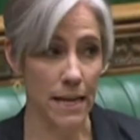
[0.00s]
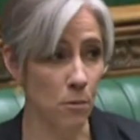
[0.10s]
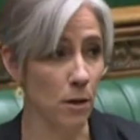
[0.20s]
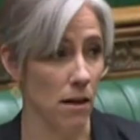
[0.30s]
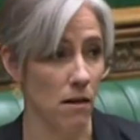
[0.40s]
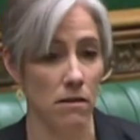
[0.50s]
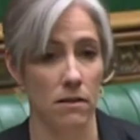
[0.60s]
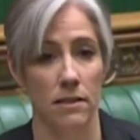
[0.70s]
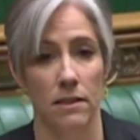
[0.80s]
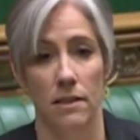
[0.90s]
here we are,
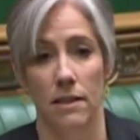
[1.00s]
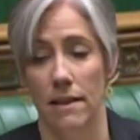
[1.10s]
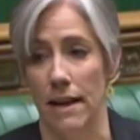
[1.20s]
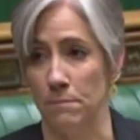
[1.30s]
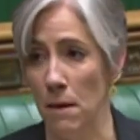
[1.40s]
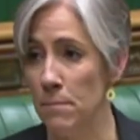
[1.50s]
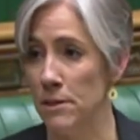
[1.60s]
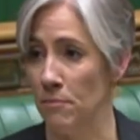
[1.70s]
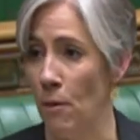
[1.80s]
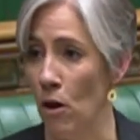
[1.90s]
as
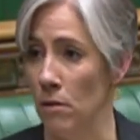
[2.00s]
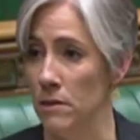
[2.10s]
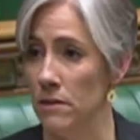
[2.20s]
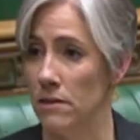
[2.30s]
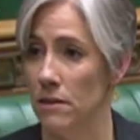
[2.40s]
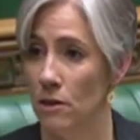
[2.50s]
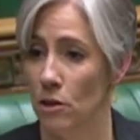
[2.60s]
members of Parliament,